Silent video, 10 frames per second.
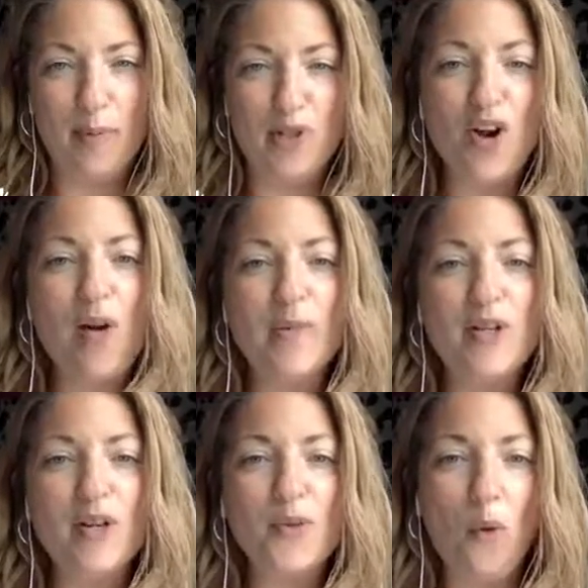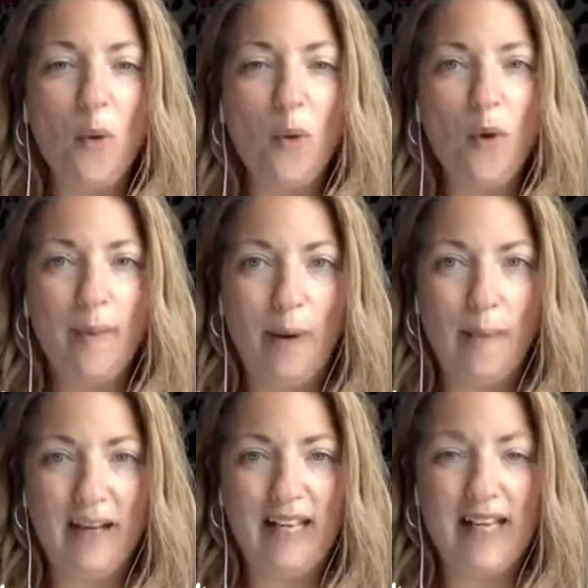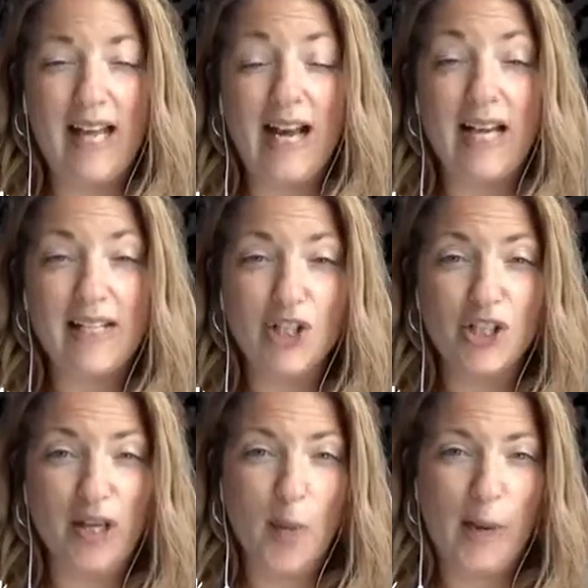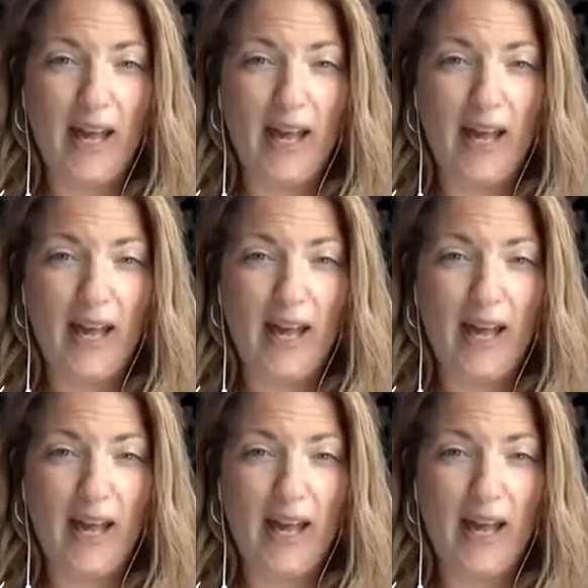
pyjamas all about money and leadership